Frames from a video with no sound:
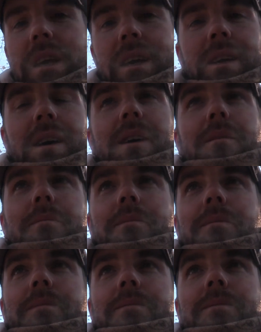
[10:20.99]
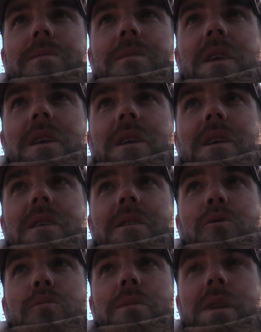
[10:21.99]
kicked up,
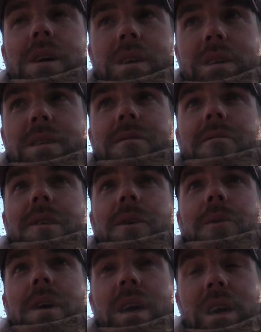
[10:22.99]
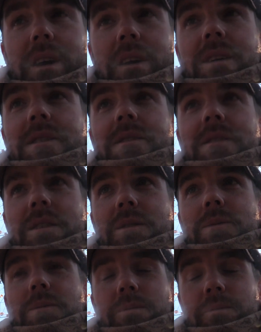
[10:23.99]
no blood, no hair,
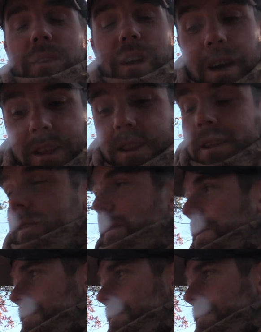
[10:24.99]
no nothing.